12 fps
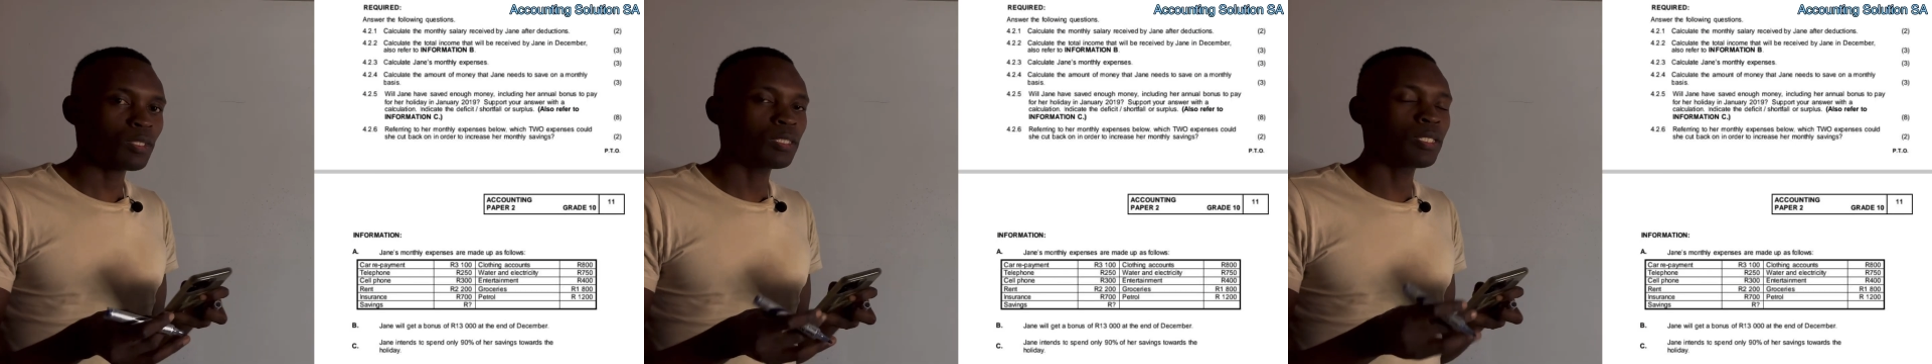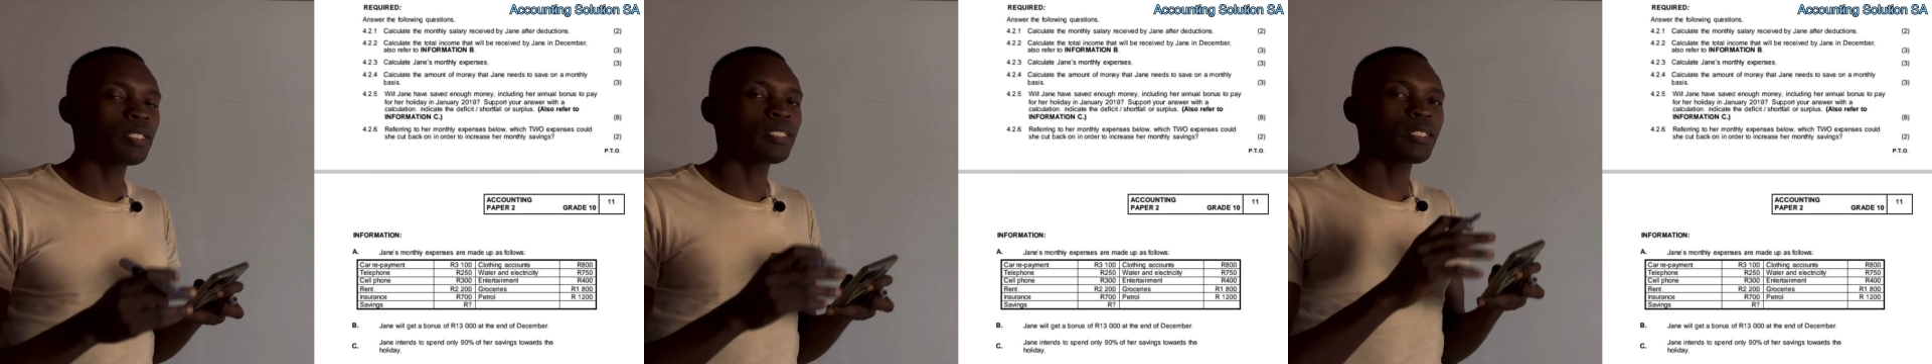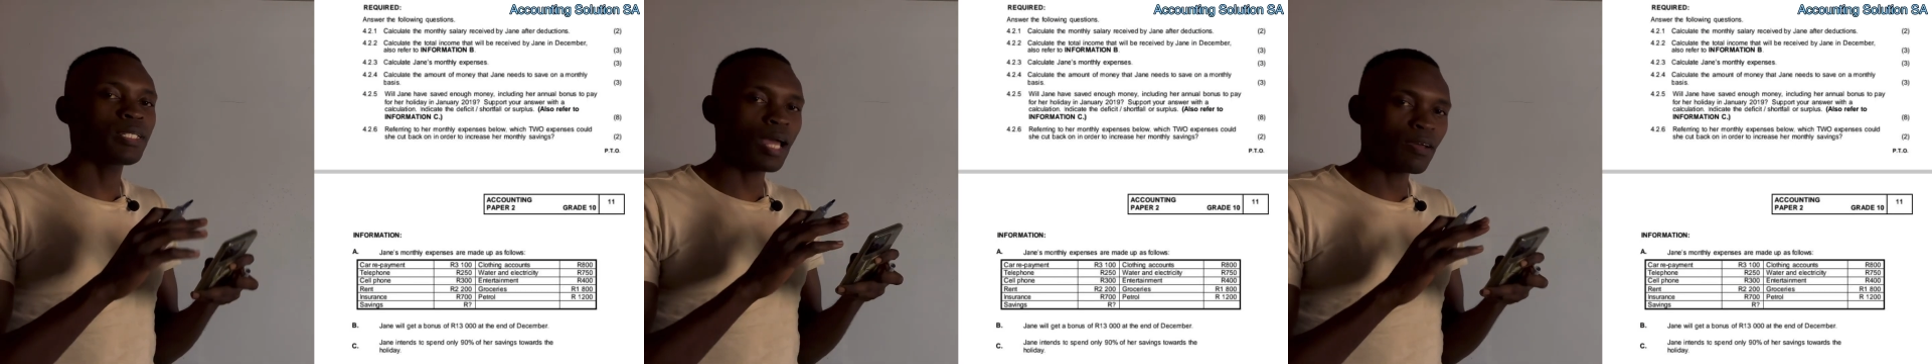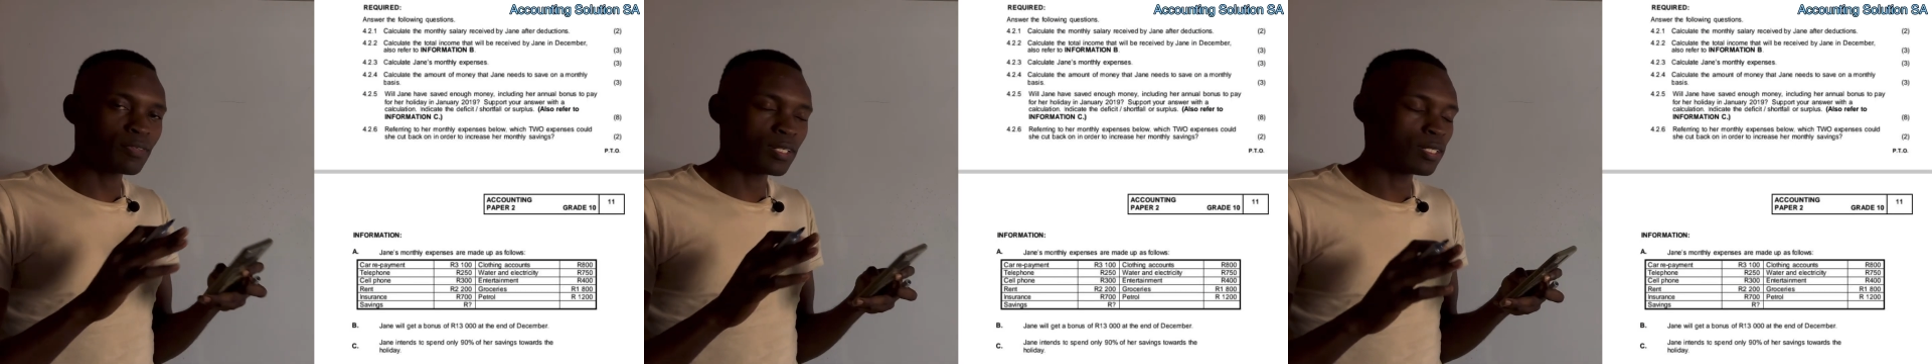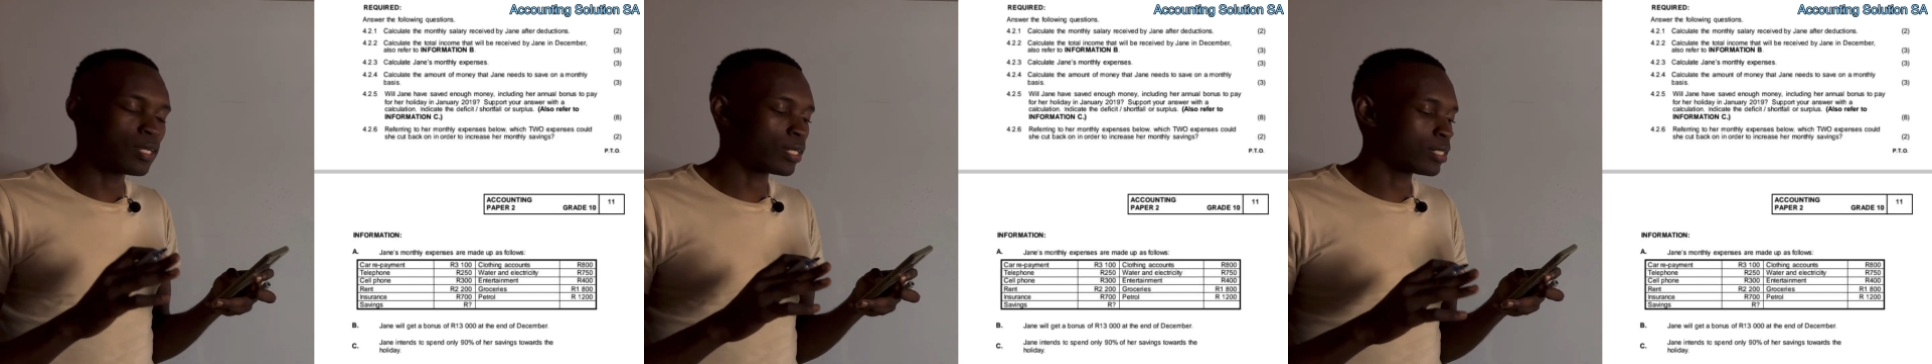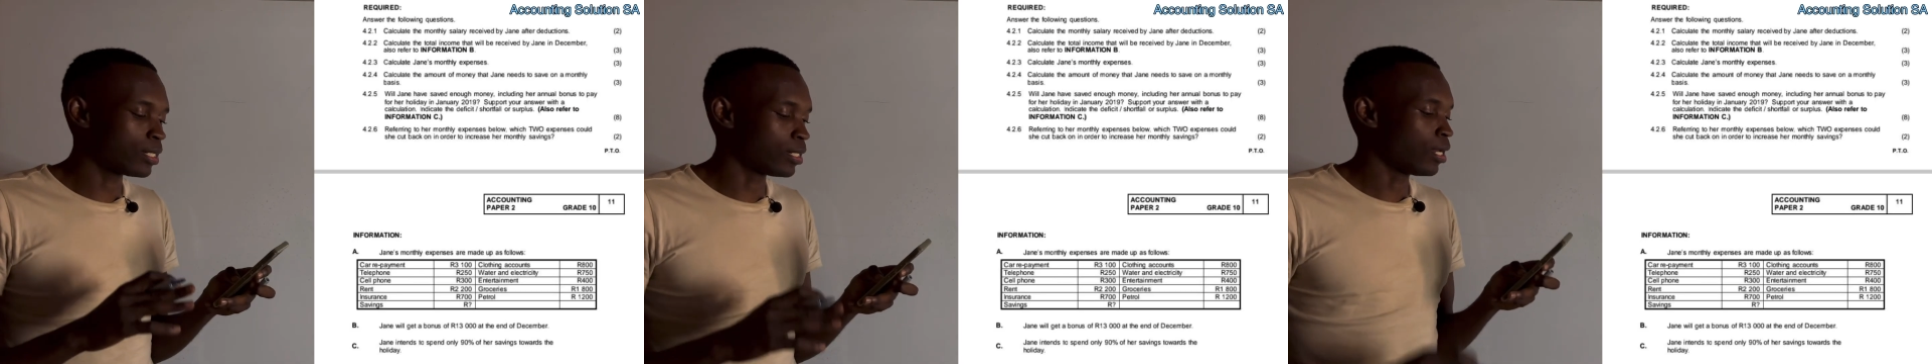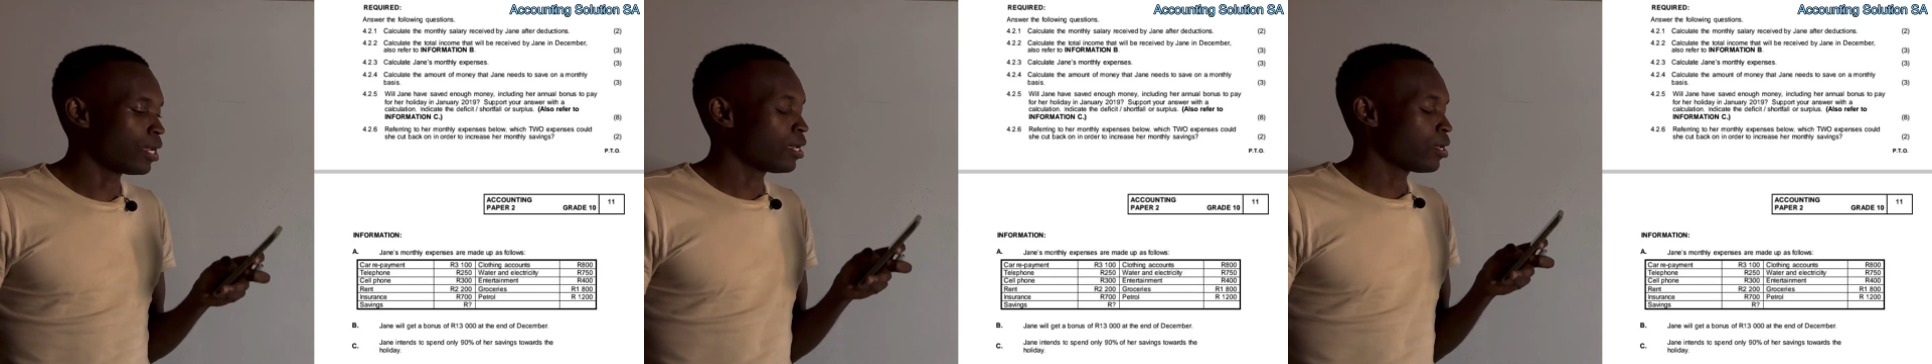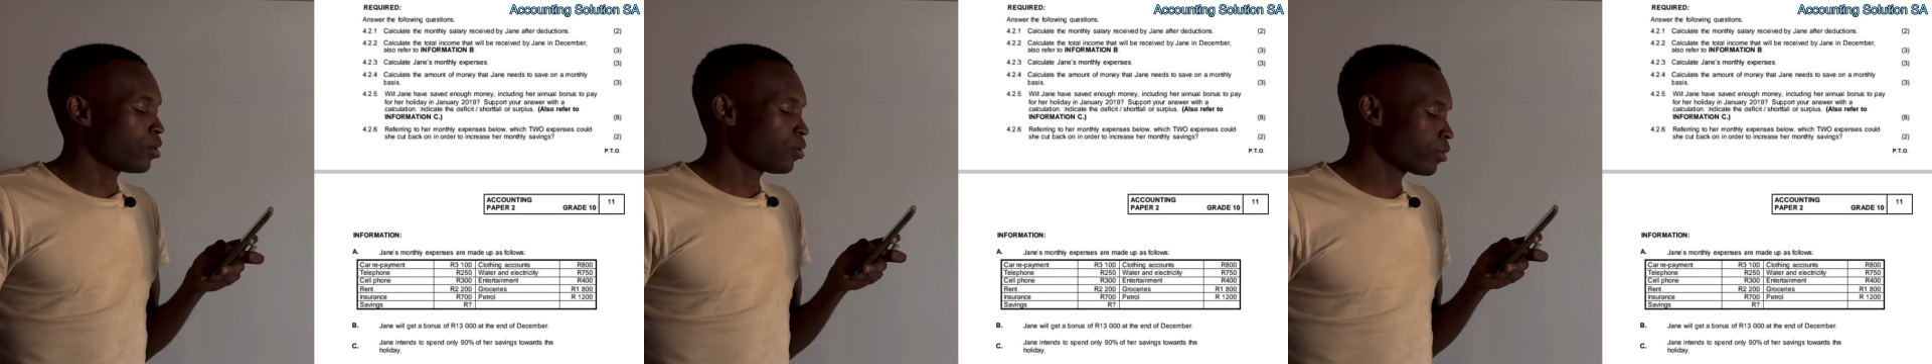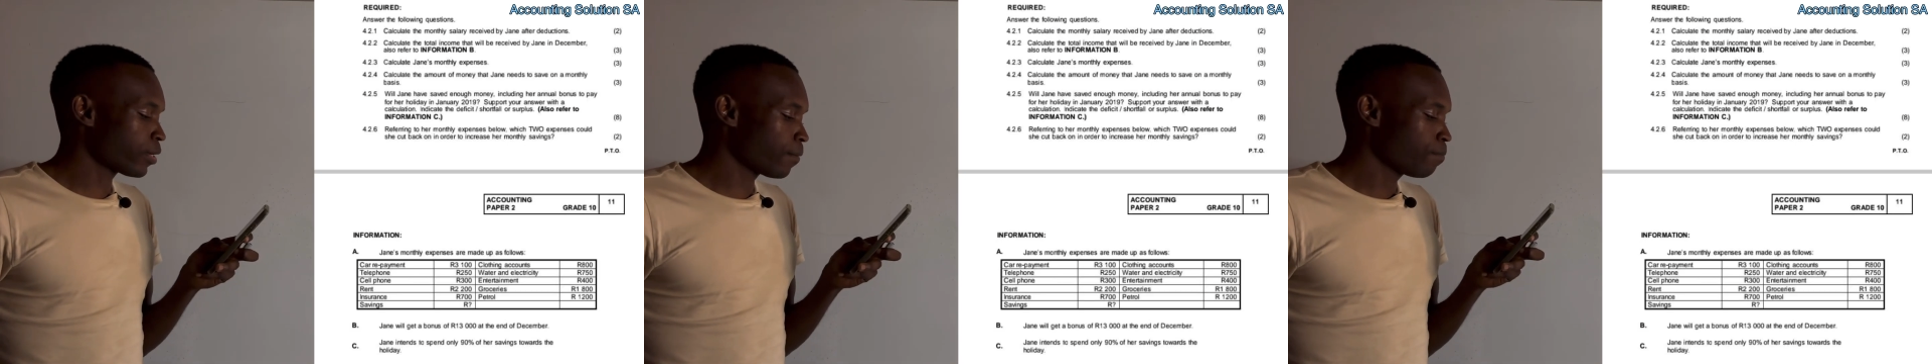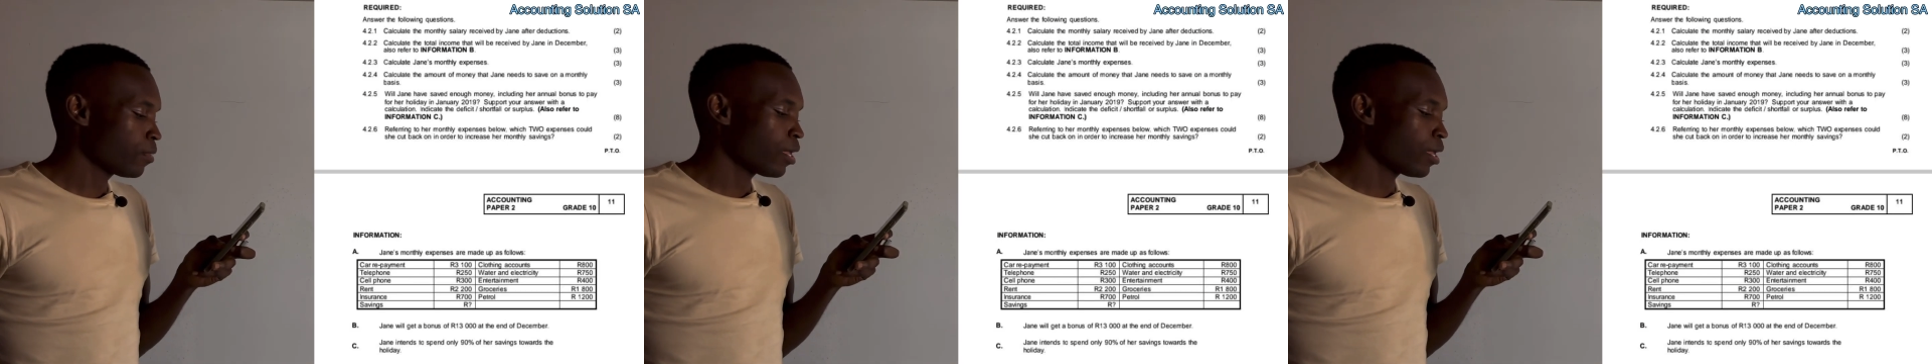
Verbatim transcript: They said after deduction. Okay,